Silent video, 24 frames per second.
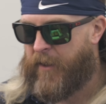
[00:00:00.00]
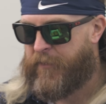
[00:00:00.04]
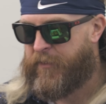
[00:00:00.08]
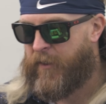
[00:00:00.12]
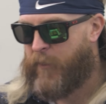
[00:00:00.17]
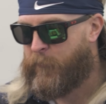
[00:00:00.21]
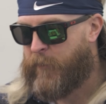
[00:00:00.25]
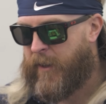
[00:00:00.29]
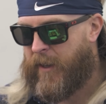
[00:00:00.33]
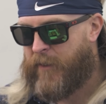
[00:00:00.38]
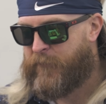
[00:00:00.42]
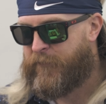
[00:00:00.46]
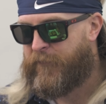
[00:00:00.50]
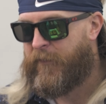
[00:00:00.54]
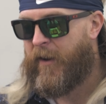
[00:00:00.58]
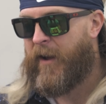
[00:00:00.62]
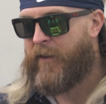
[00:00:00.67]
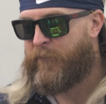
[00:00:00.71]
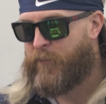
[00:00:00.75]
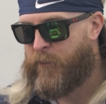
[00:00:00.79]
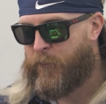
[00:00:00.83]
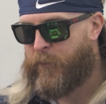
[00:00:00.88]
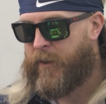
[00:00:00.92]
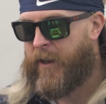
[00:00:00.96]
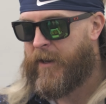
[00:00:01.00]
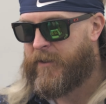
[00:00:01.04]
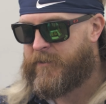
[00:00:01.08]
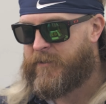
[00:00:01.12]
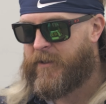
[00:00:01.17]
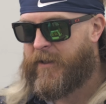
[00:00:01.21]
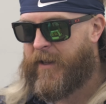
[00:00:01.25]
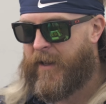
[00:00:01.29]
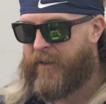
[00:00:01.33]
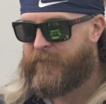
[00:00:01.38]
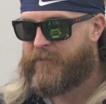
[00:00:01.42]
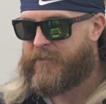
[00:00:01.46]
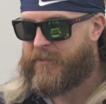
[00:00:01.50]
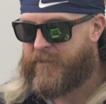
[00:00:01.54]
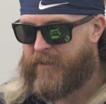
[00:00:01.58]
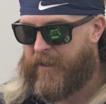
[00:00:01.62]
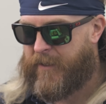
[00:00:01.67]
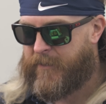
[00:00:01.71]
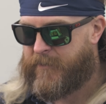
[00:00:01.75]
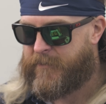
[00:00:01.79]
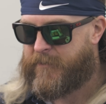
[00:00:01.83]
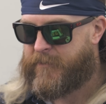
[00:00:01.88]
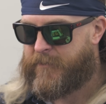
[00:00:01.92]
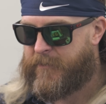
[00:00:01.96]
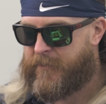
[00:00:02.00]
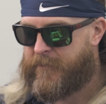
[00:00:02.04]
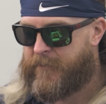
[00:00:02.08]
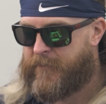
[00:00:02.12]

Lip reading: I thought we had 5, but we actually have 6.